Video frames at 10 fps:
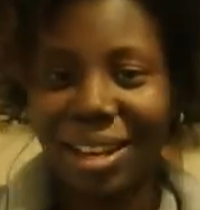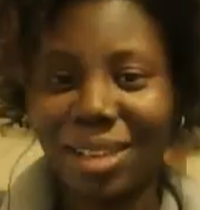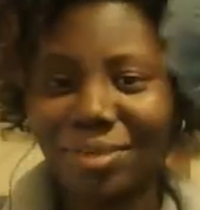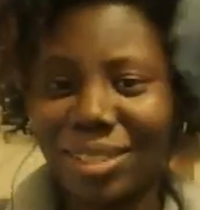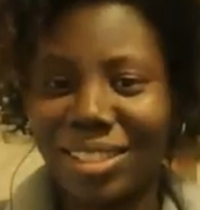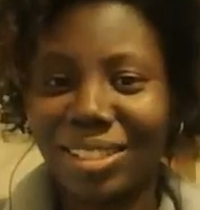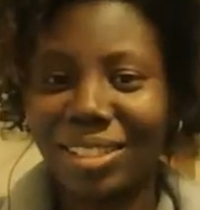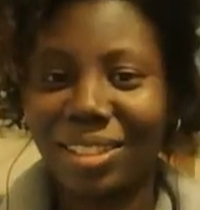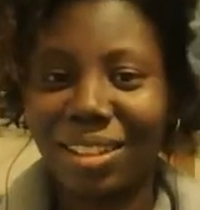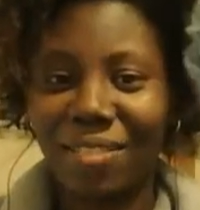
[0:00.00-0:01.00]
I'm
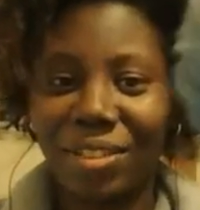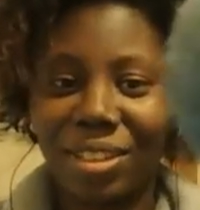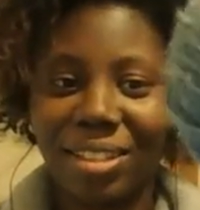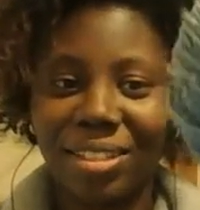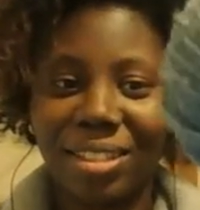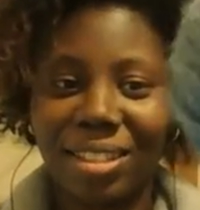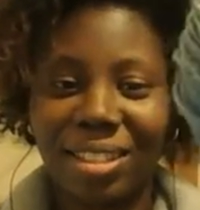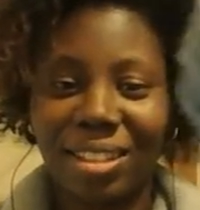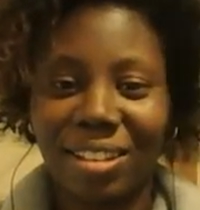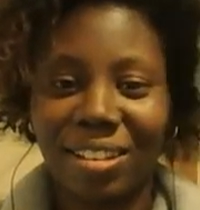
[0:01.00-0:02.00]
still in love with this.
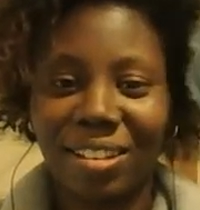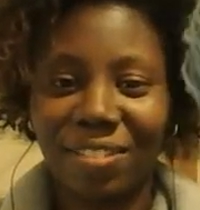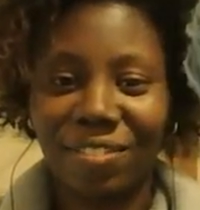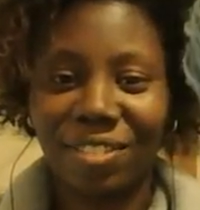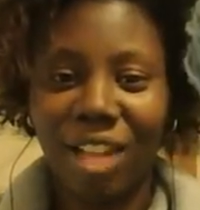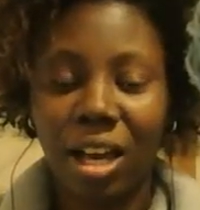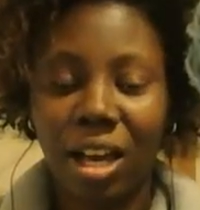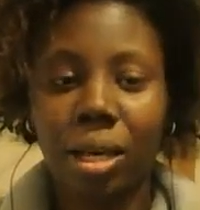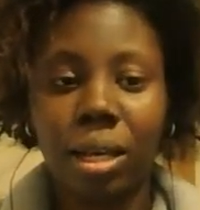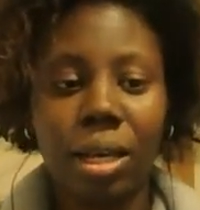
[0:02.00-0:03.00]
The
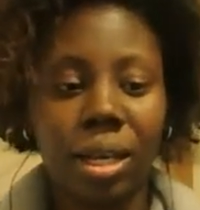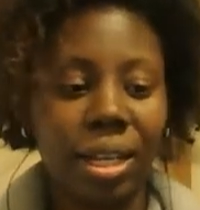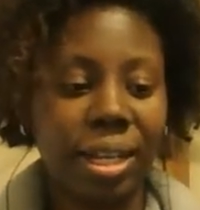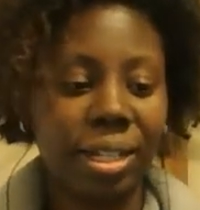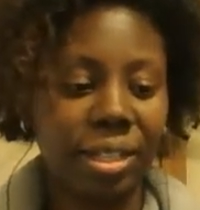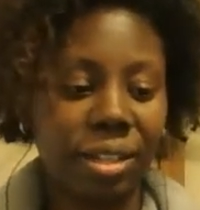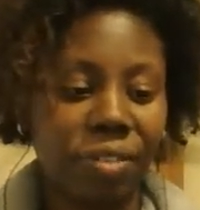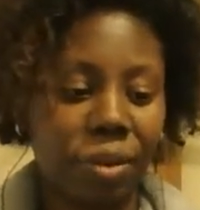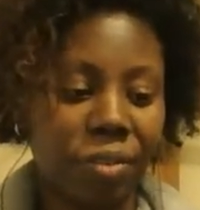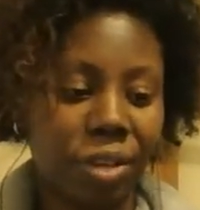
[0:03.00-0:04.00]
flock. It's a
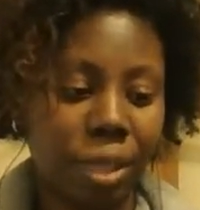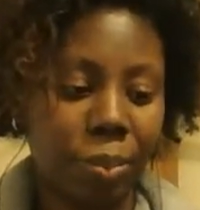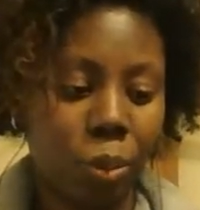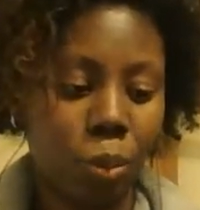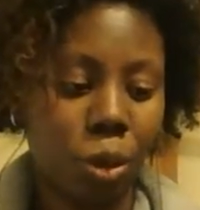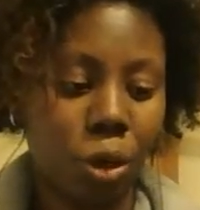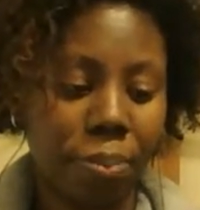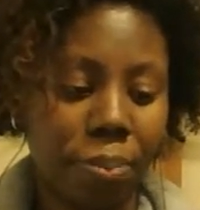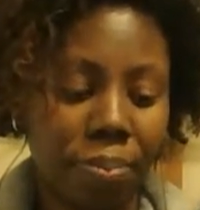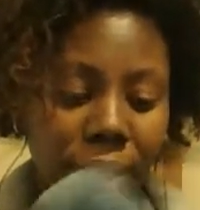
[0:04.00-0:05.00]
verb for keeping
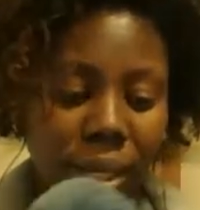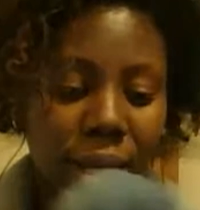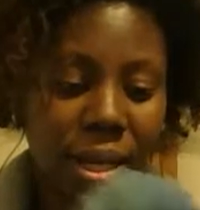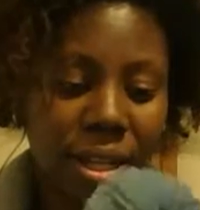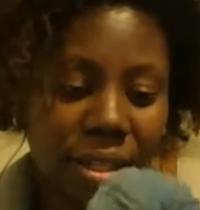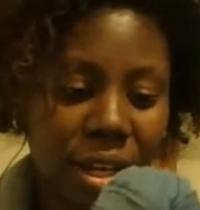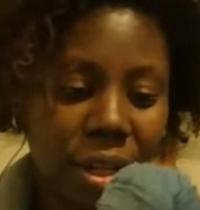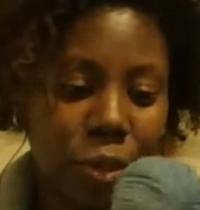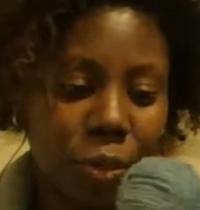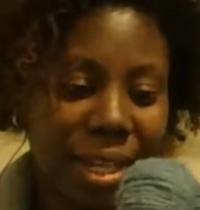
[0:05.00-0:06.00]
warm. The
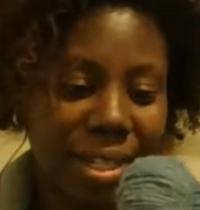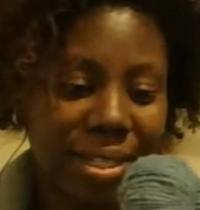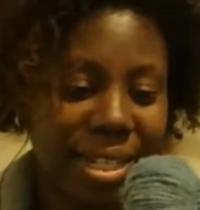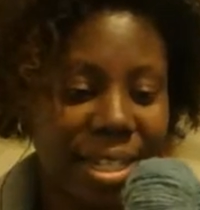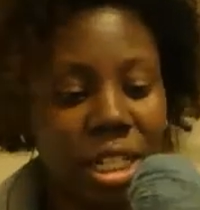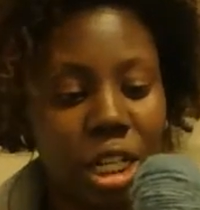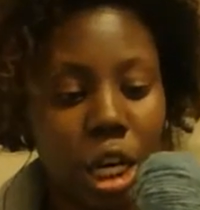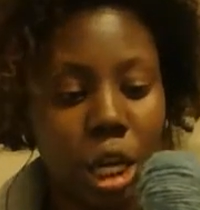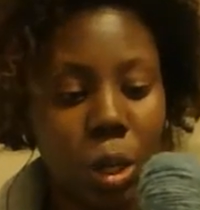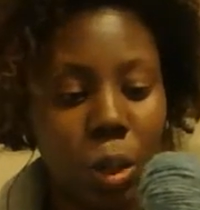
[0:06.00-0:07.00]
colorway is
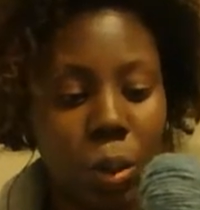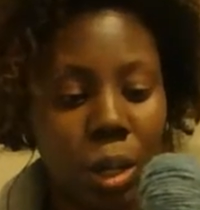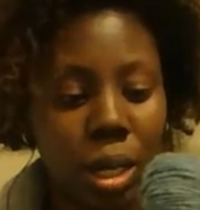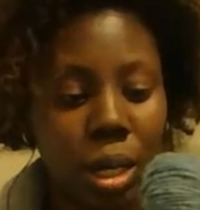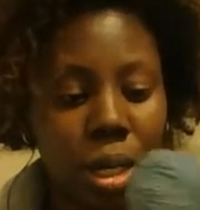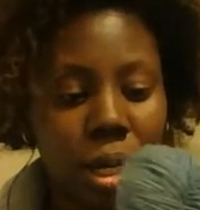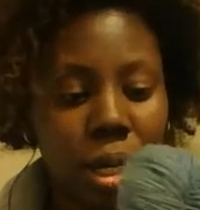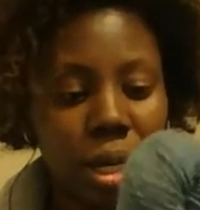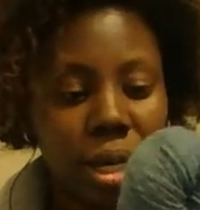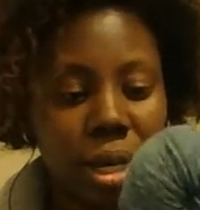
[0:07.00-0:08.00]
indigo,
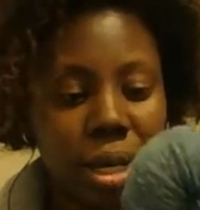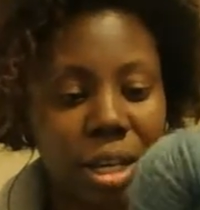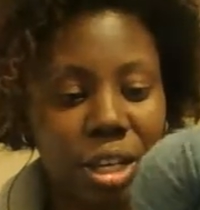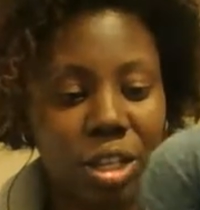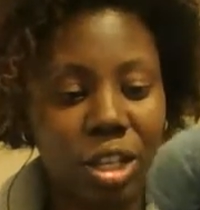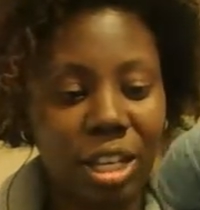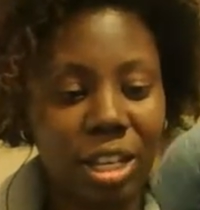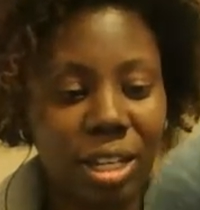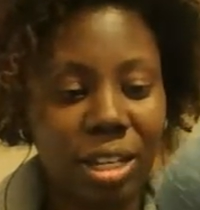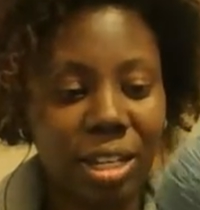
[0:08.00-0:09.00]

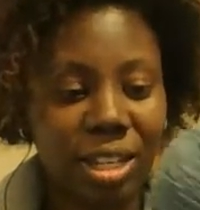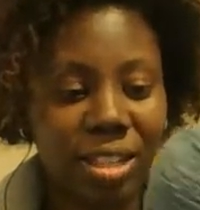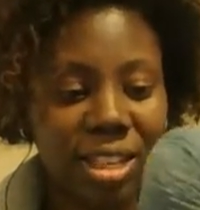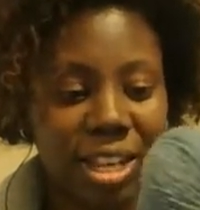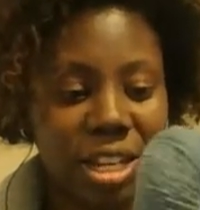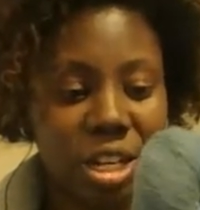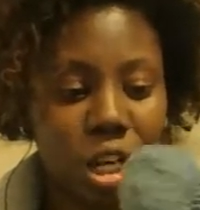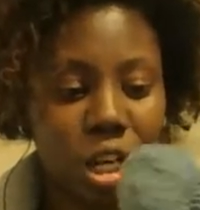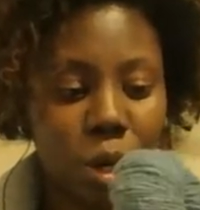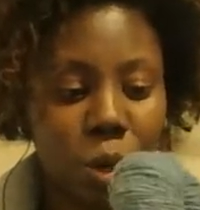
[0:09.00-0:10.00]
and the
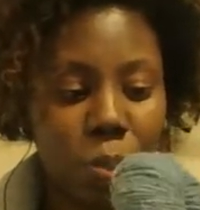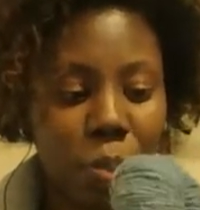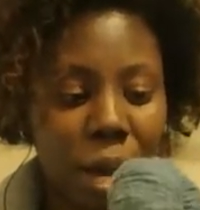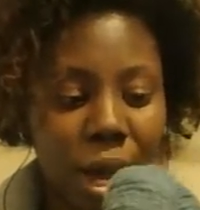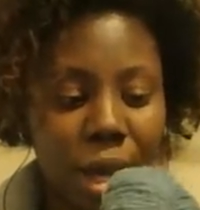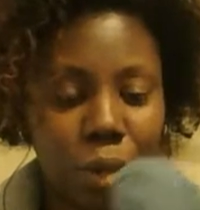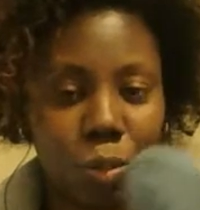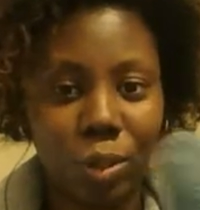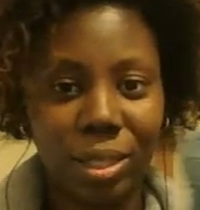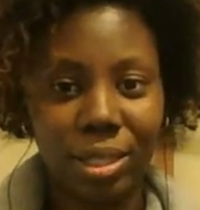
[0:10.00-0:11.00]
indigo pot
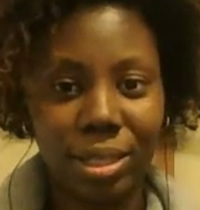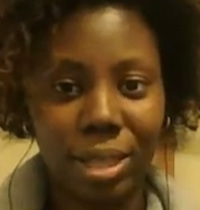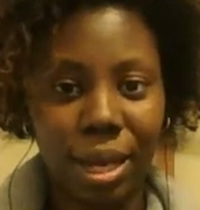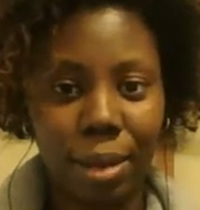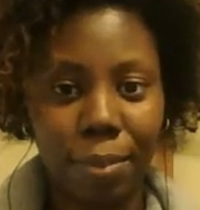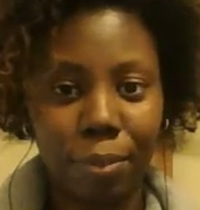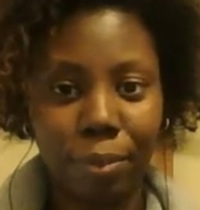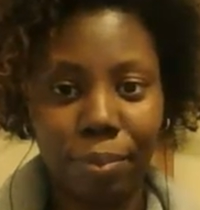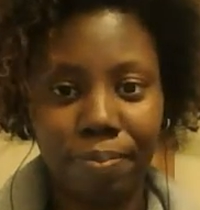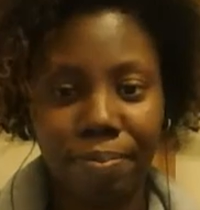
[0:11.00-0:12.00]
was
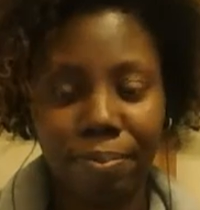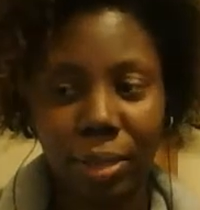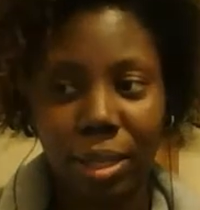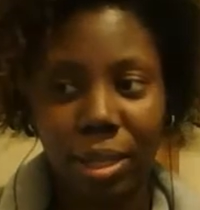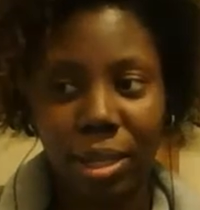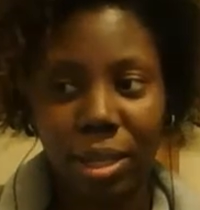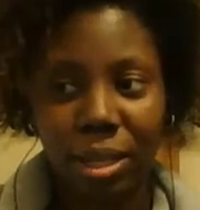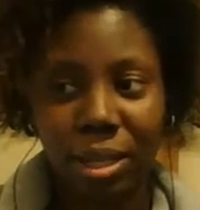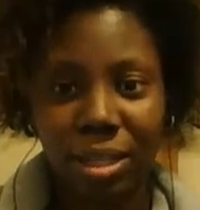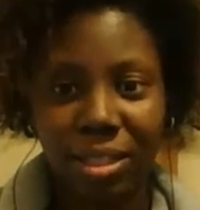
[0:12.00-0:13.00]

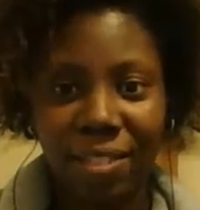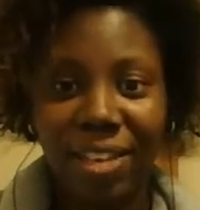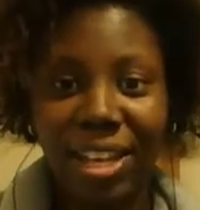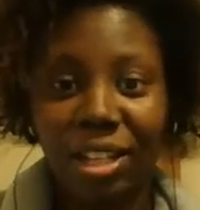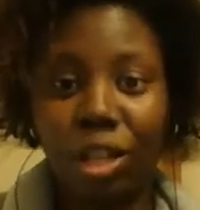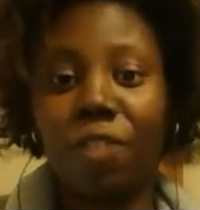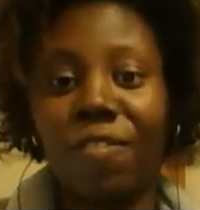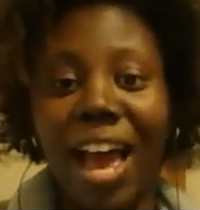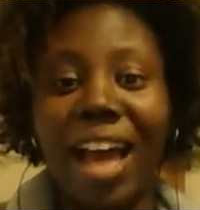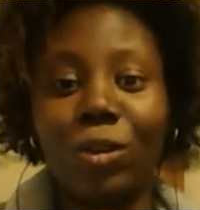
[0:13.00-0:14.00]
the indigo
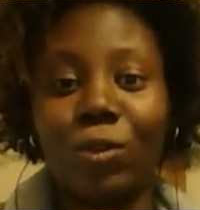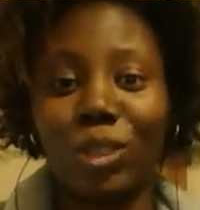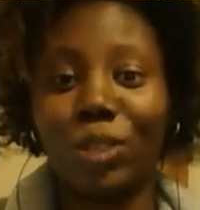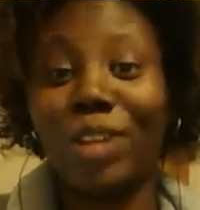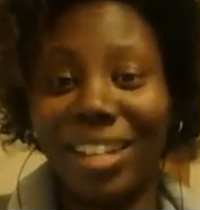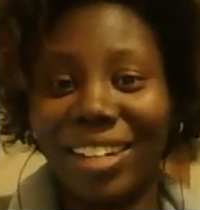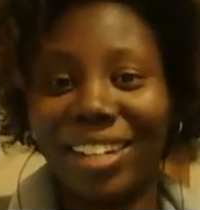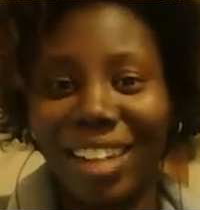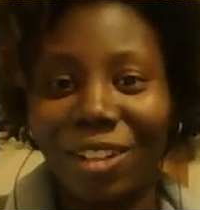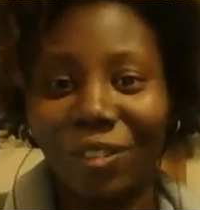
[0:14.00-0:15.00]
vat was created
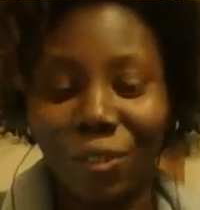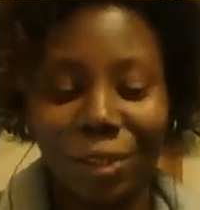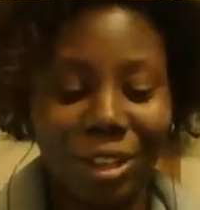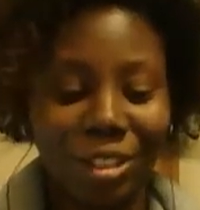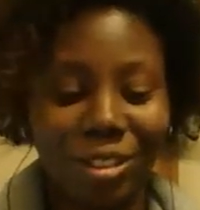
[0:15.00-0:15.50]
in California.